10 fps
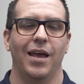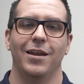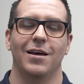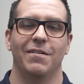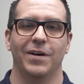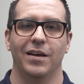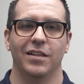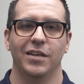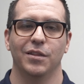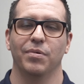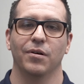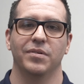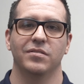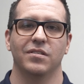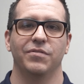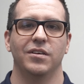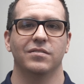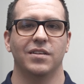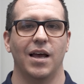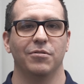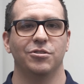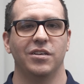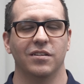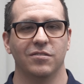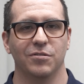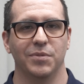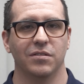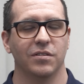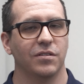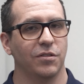and not violate the purpose of the establishing instrument,